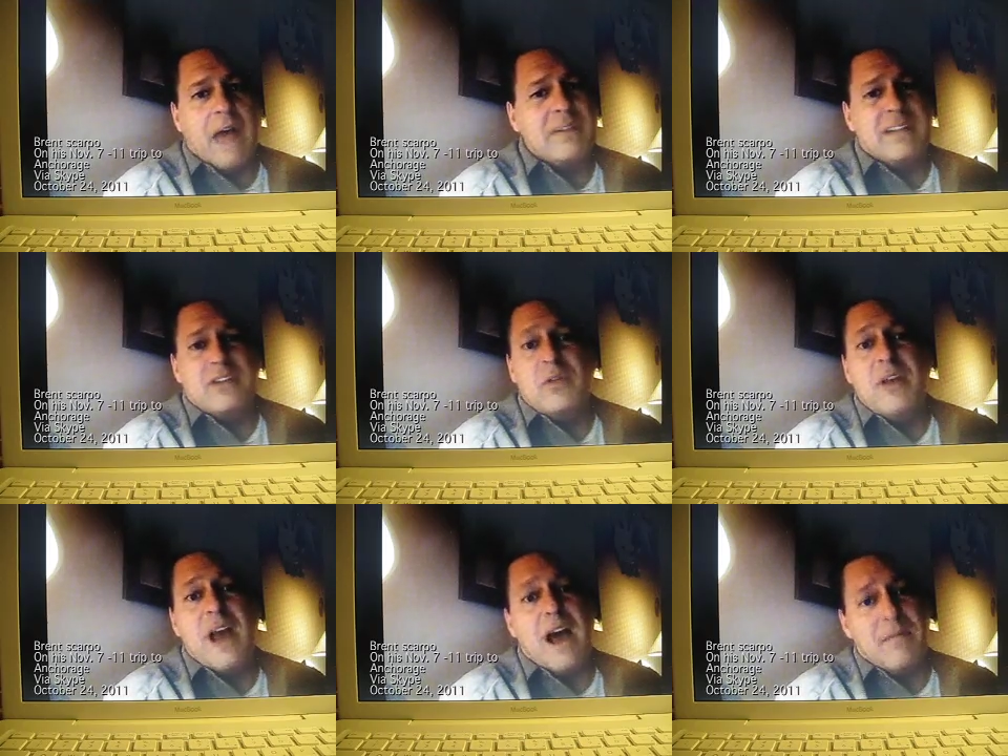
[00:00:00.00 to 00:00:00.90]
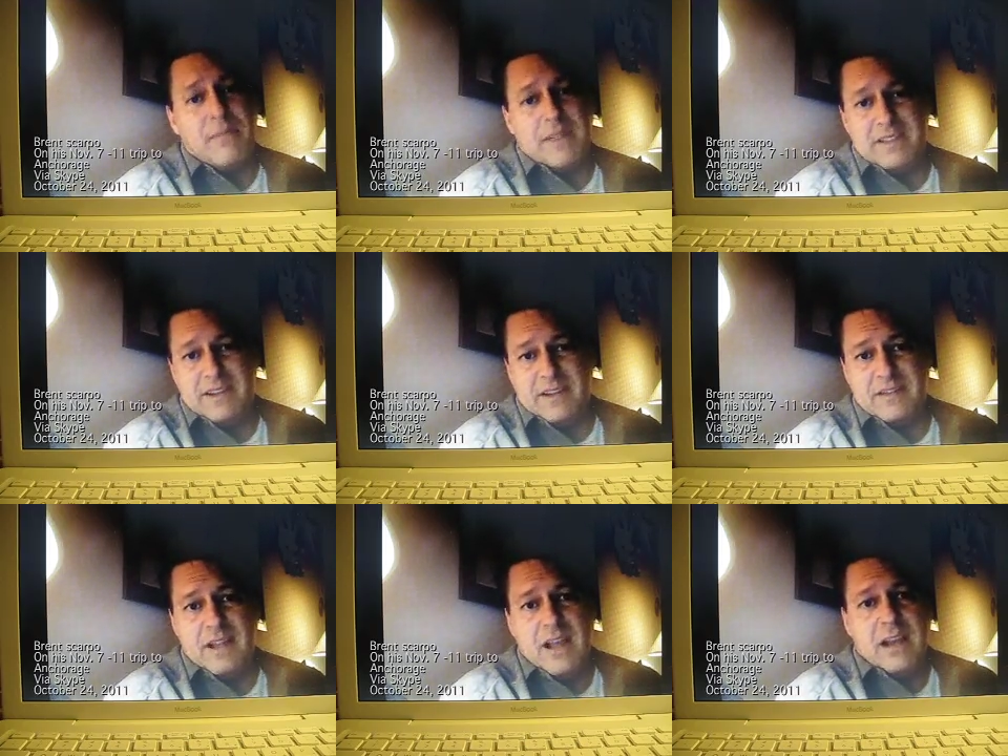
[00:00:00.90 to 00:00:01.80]
I would say do not miss
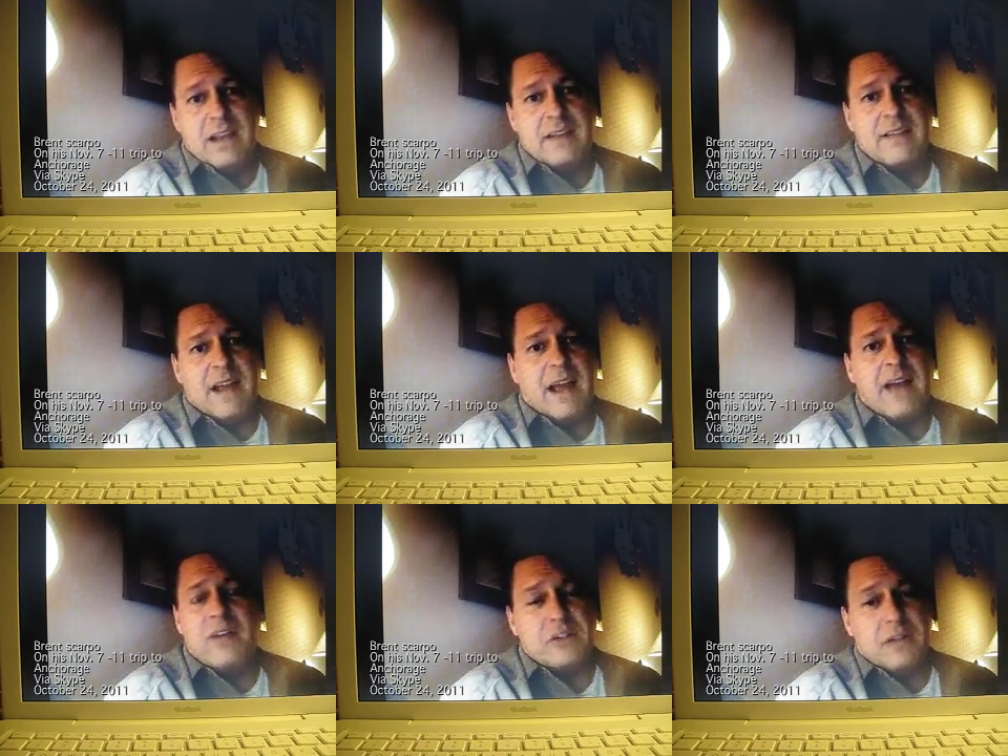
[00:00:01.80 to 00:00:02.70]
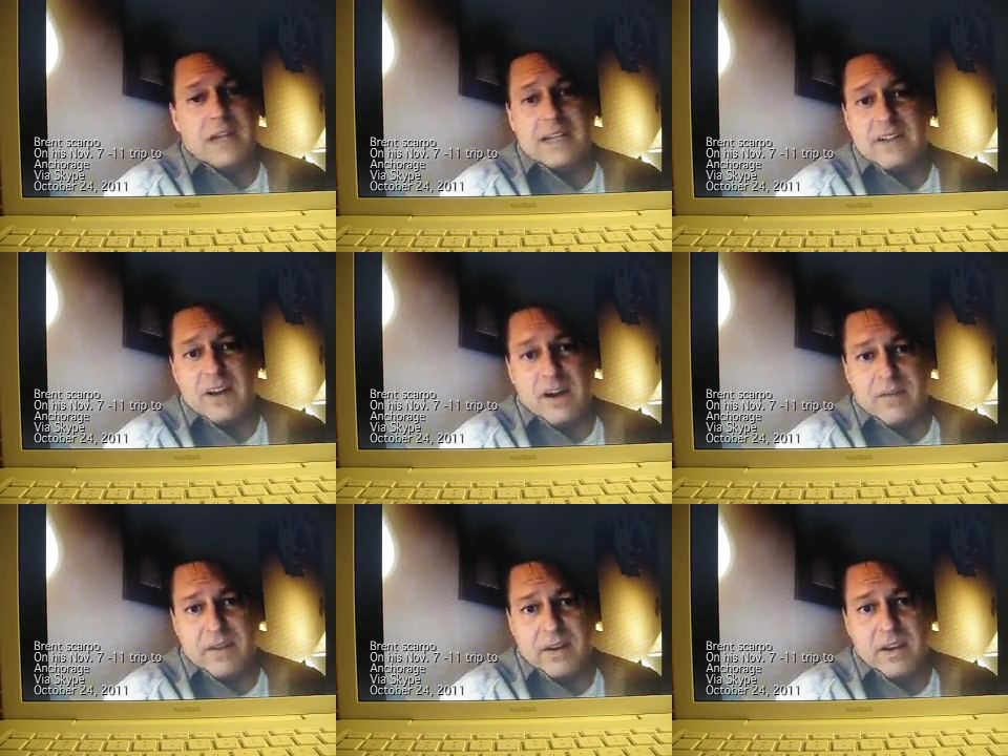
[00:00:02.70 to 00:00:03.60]
this, because I don't get to Alaska
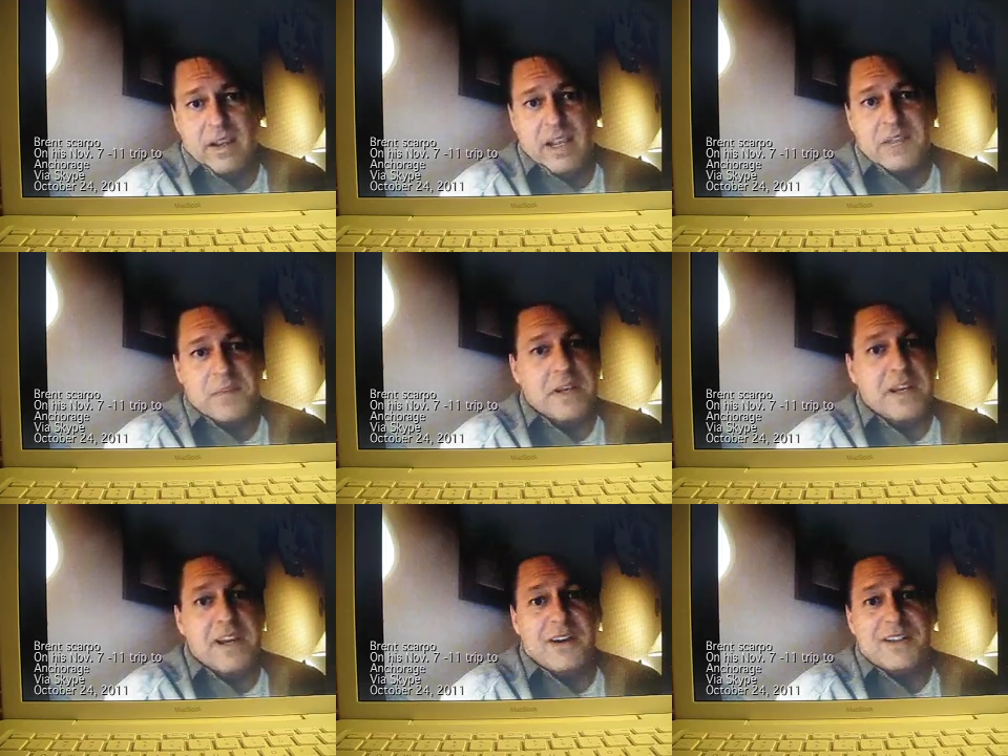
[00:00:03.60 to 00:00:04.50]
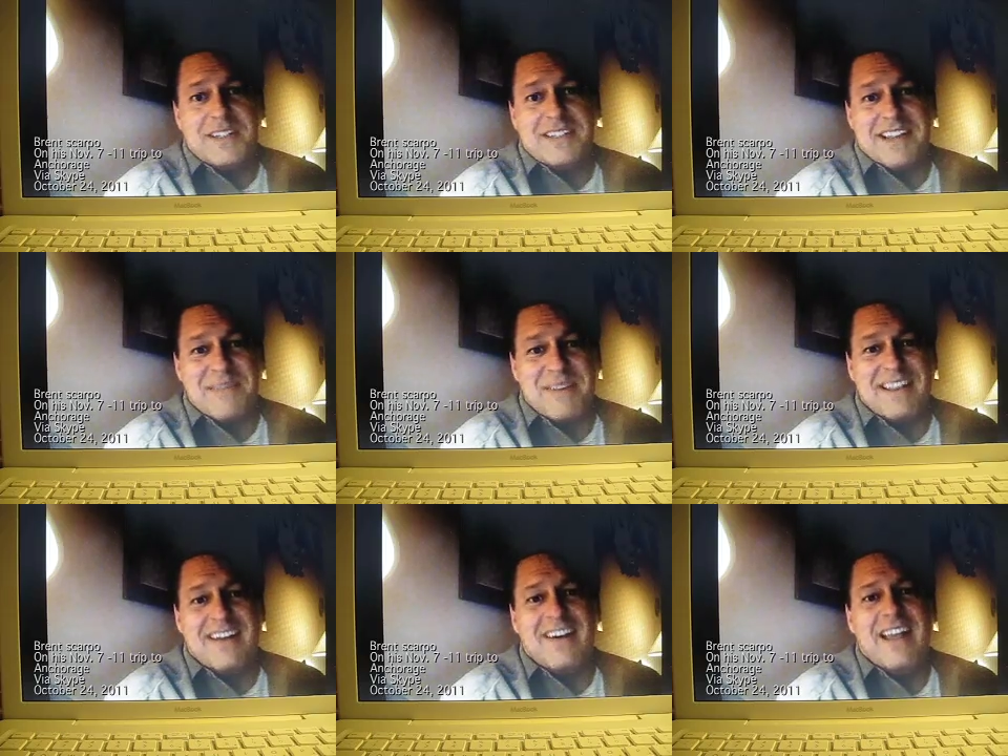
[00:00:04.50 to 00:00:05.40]
often. It's been years since I've
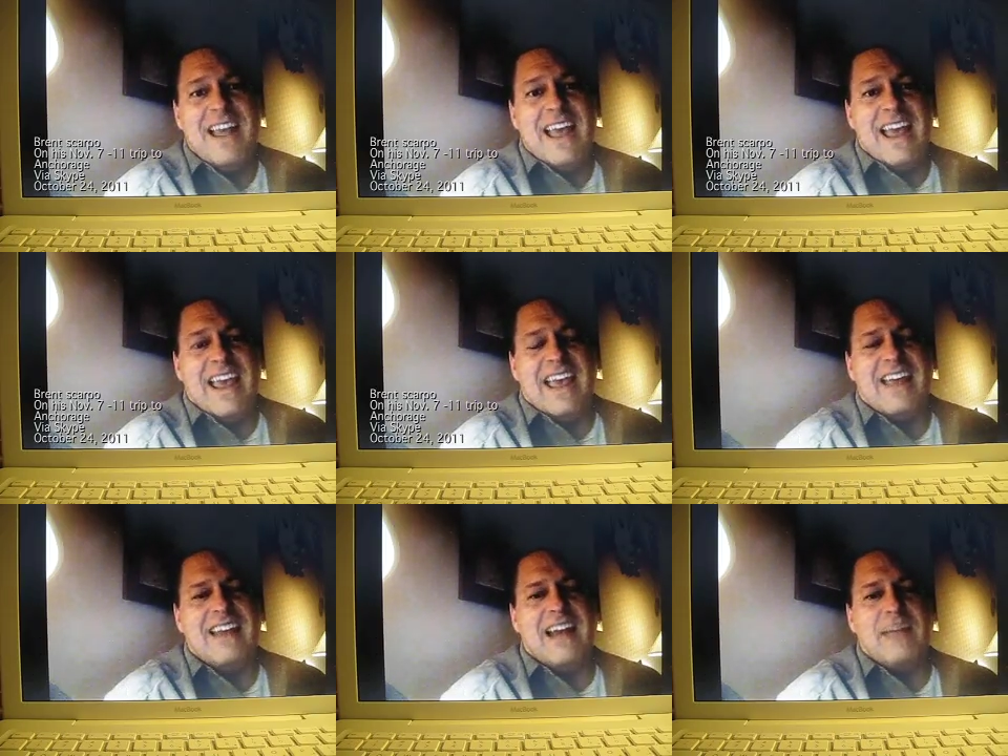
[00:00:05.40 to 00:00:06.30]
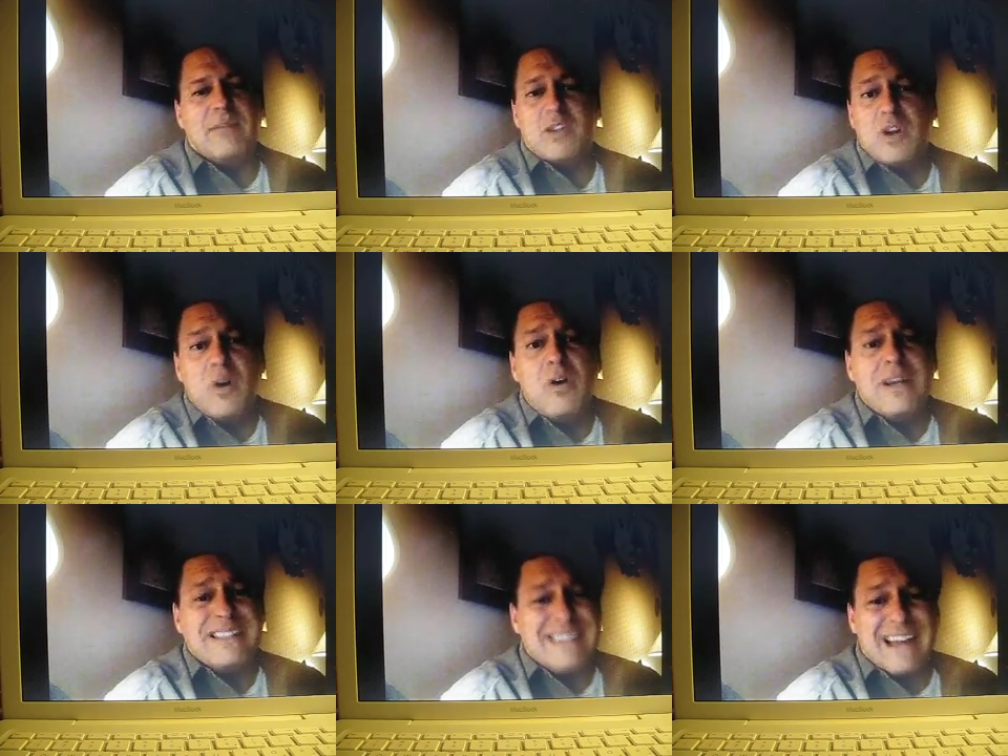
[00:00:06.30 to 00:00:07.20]
been there, and I'm
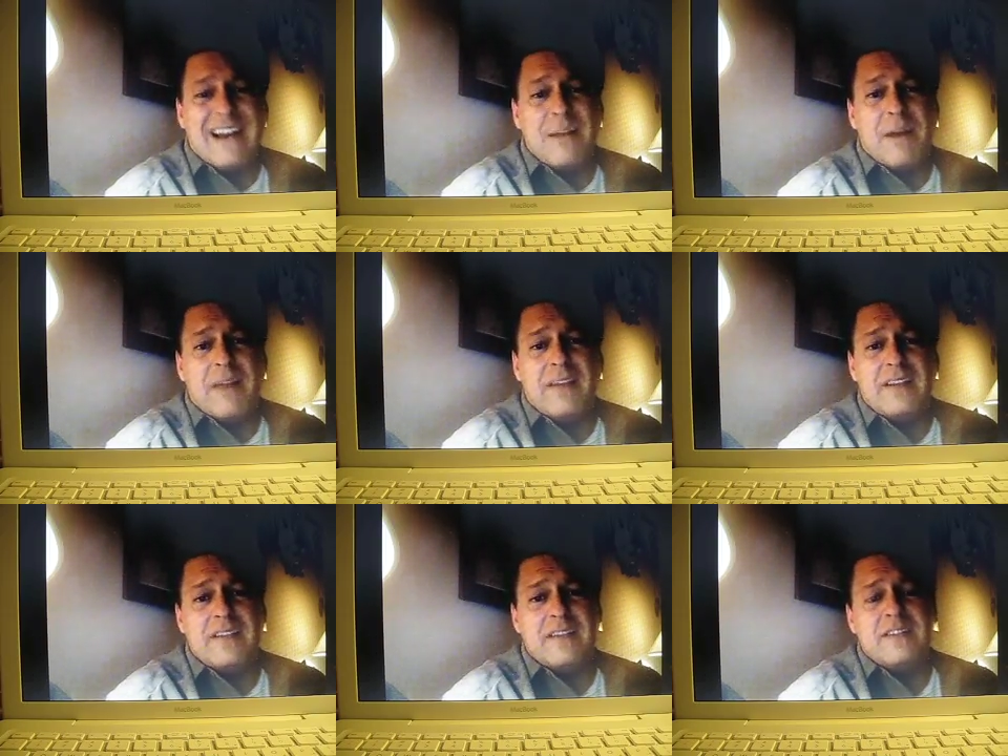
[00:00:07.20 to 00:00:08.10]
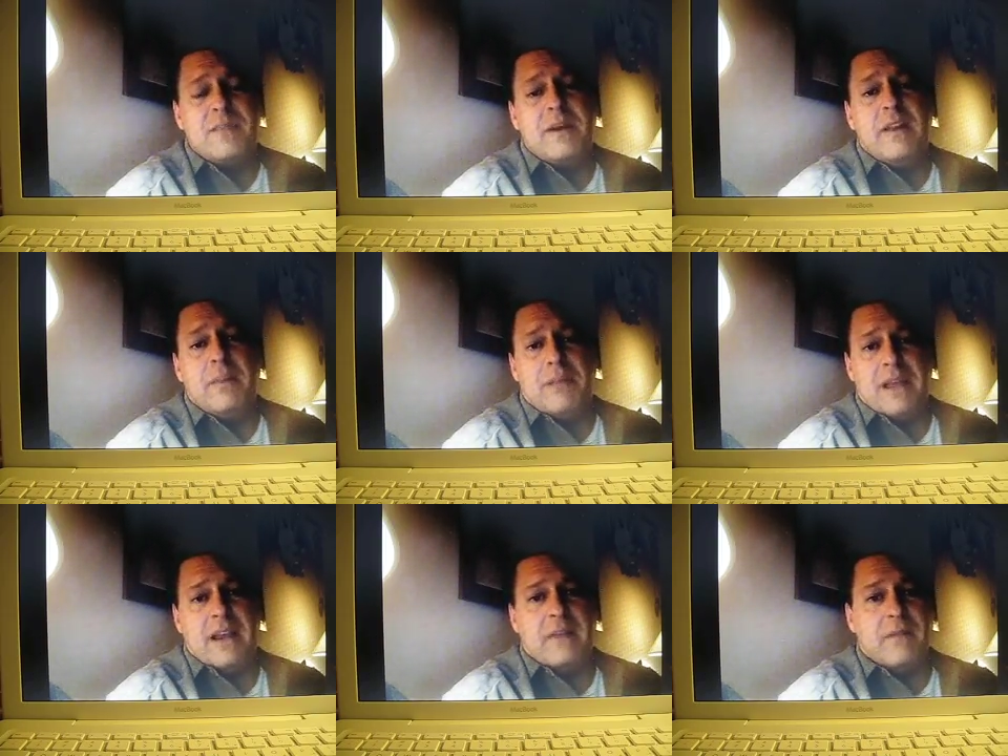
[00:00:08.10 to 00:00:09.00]
so excited about this. This has been in the
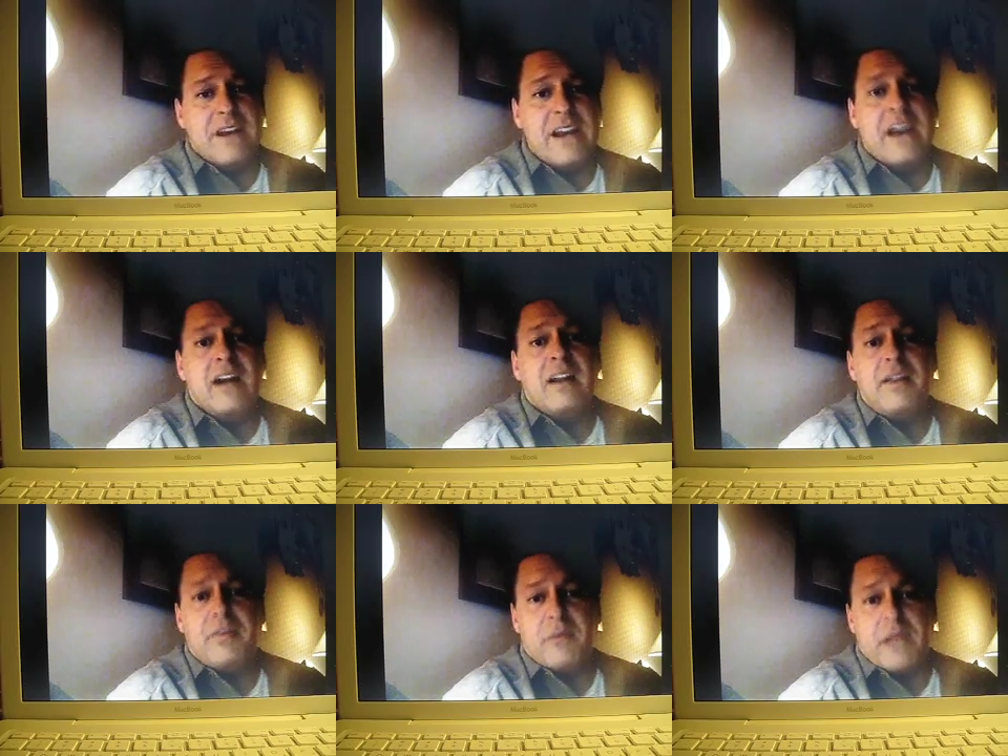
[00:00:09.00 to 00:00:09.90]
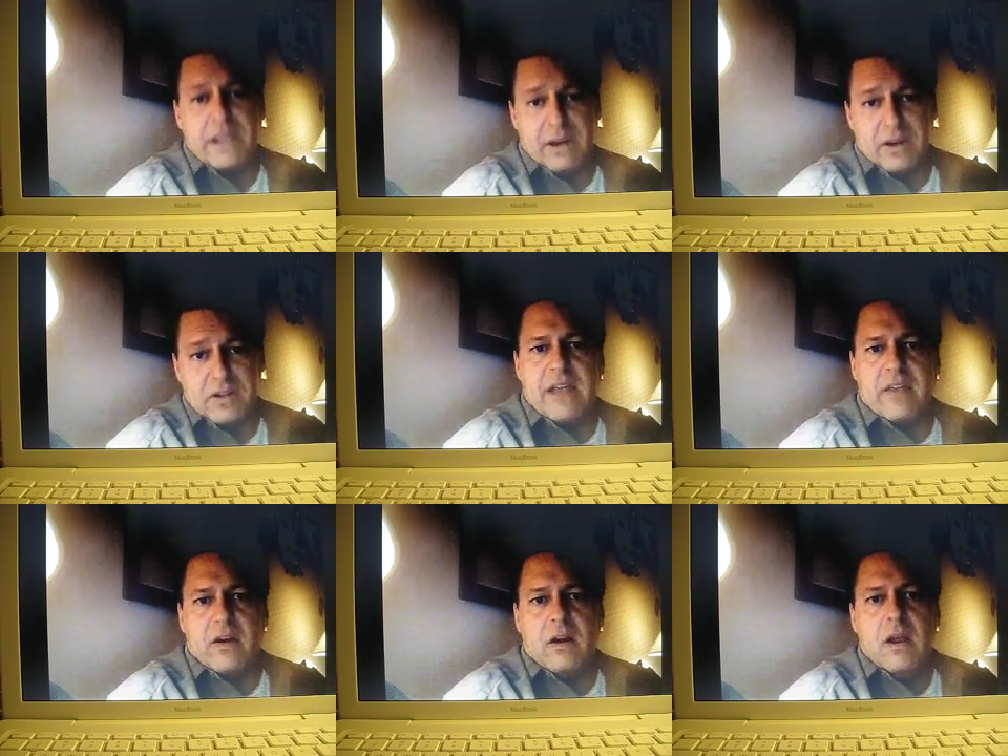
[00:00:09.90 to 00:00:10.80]
planning for nearly 3 years.